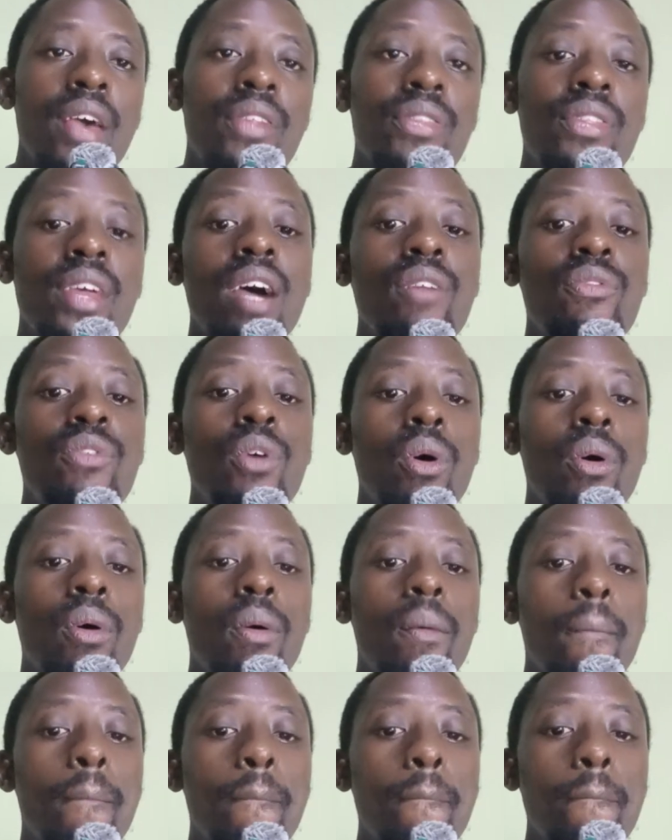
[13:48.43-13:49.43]

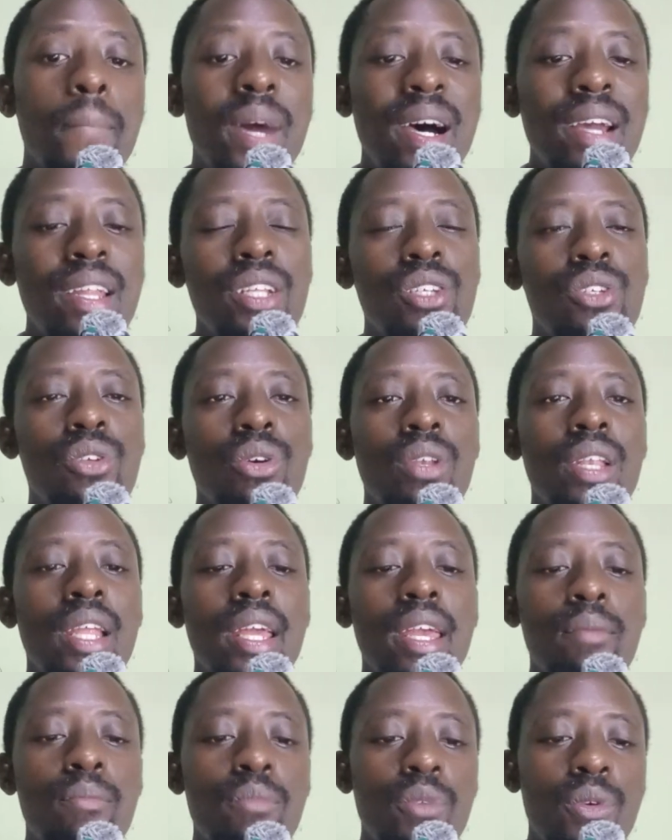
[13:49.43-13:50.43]
Therefore, marital
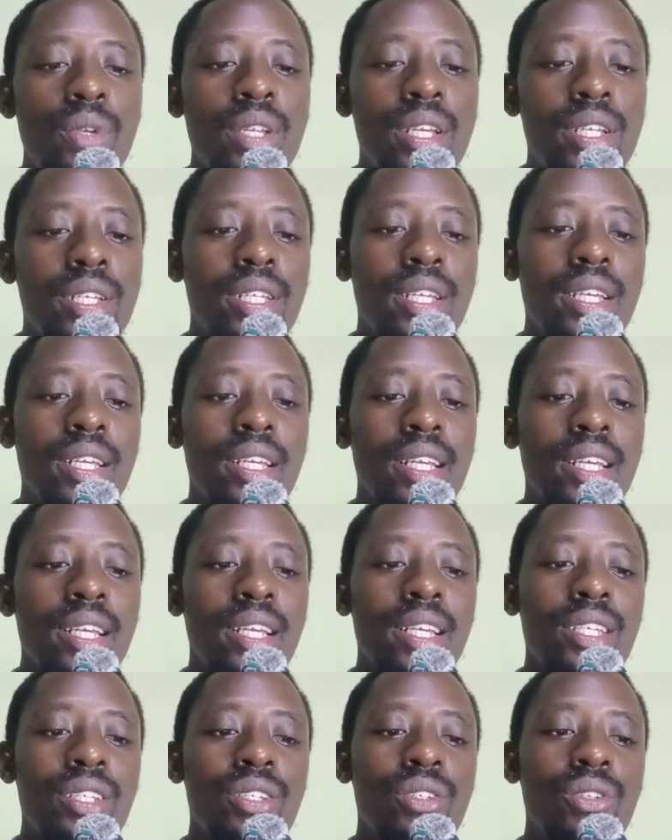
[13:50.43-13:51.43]
immunity
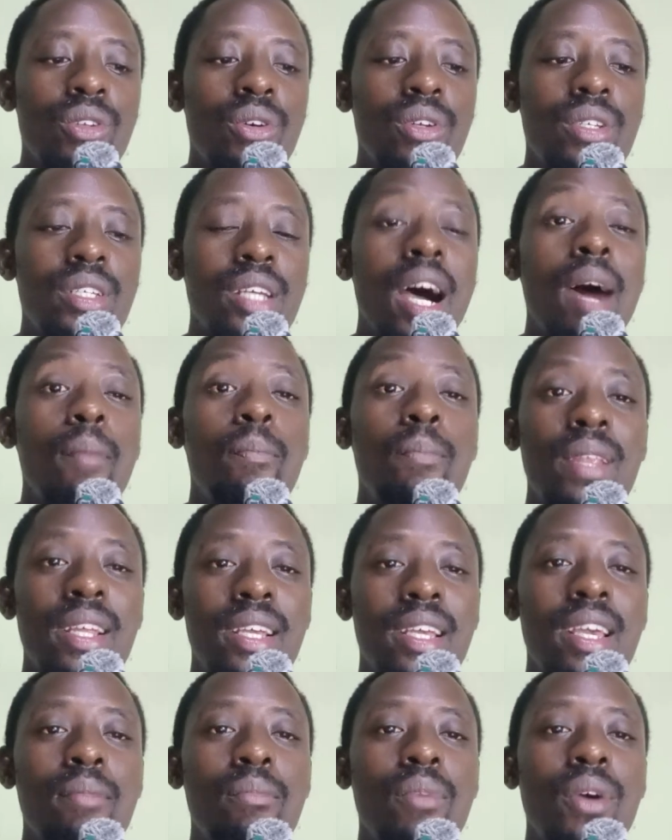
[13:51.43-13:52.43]
is not
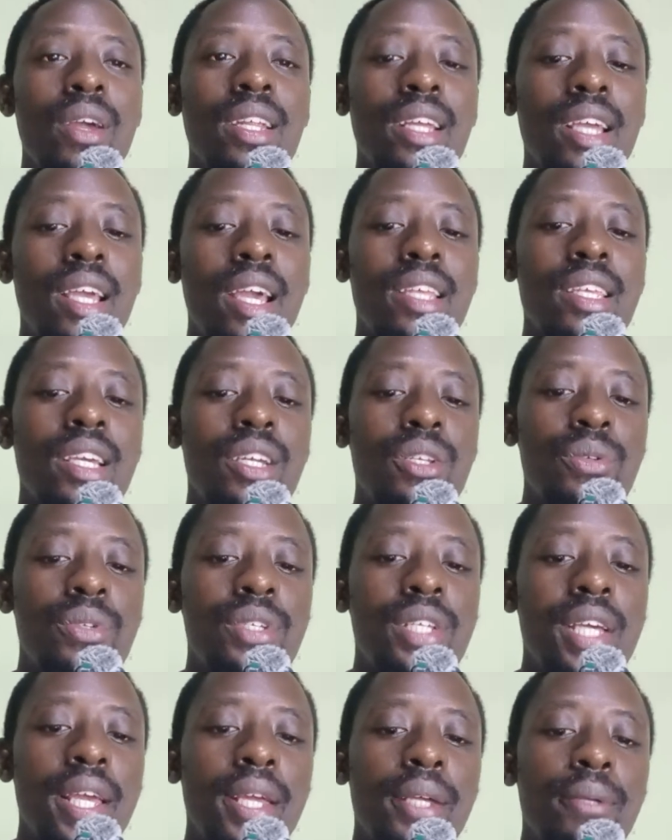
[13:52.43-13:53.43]
applicable in Kenya
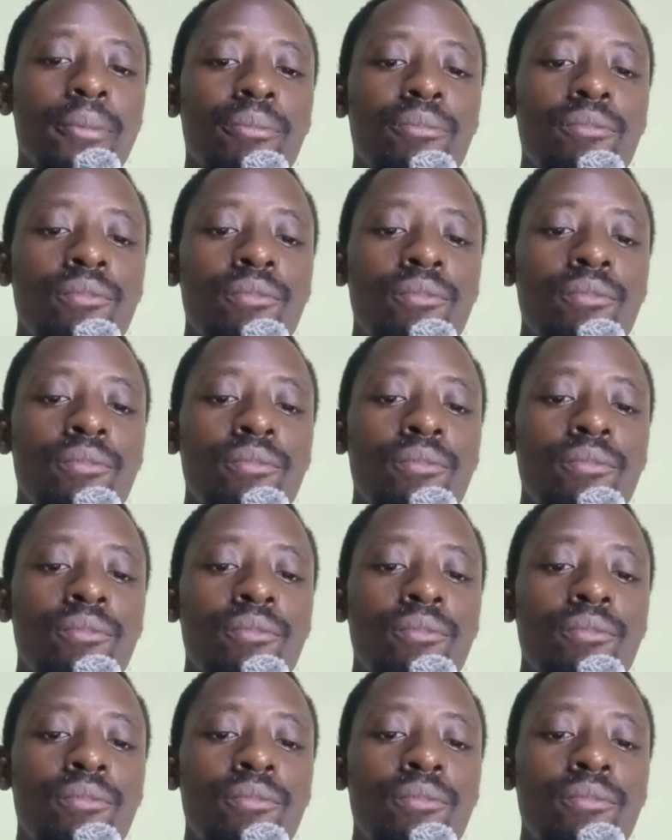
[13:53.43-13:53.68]
today.